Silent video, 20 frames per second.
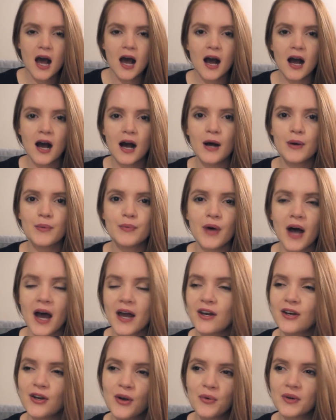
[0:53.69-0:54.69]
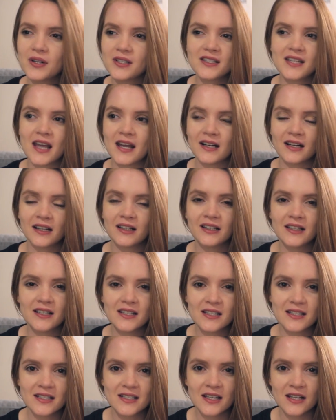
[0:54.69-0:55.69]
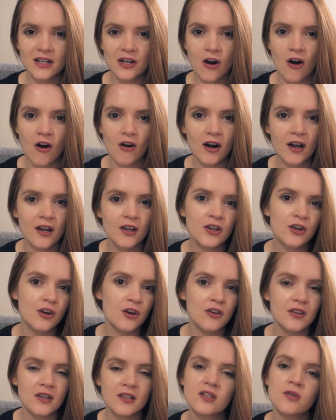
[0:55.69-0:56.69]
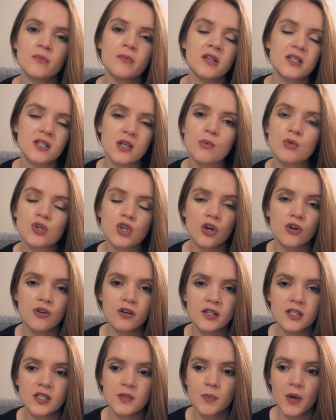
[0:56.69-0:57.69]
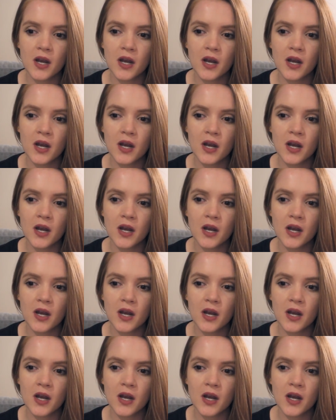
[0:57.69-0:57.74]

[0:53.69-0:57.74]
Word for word: Um, I don't know what technically is considered horror, you know, there's so many subgenres,